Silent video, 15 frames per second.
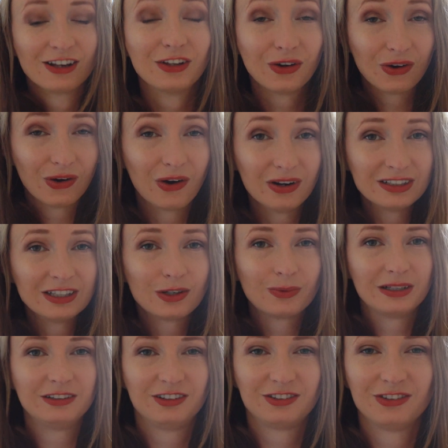The older
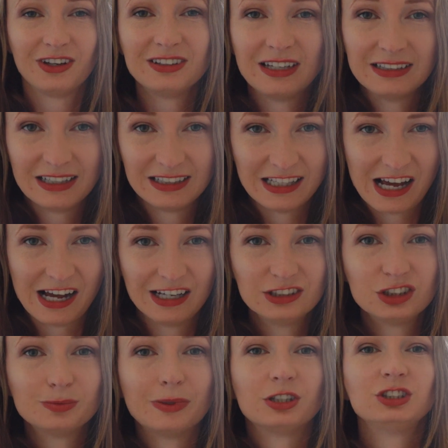one is not that
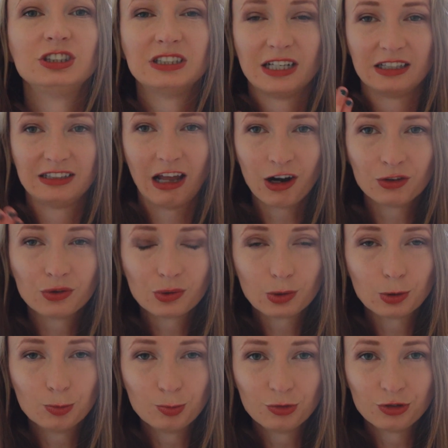attached, but she had
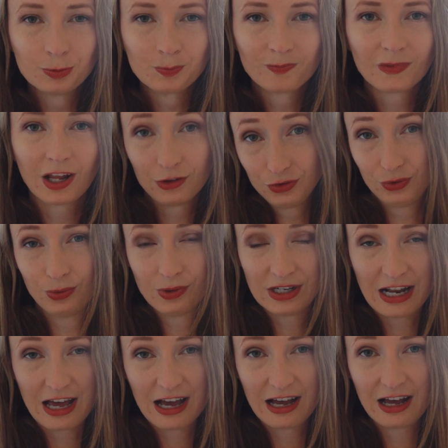tantrums at
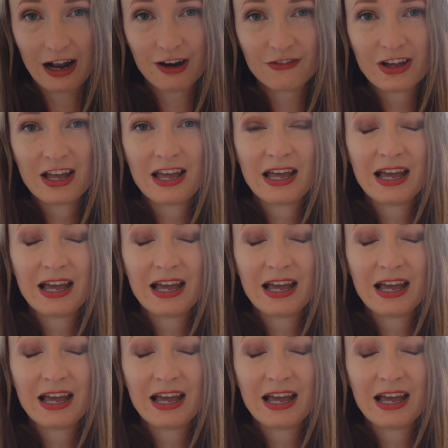2.5,